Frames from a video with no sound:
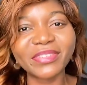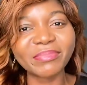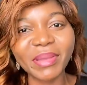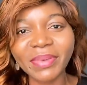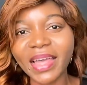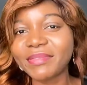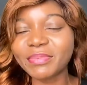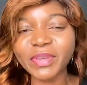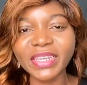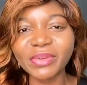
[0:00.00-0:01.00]
Remember, I've
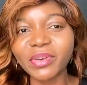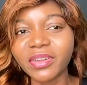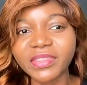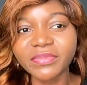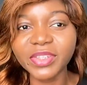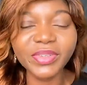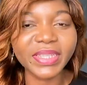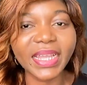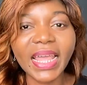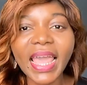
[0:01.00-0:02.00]
spoken in one of the videos
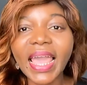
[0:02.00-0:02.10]
that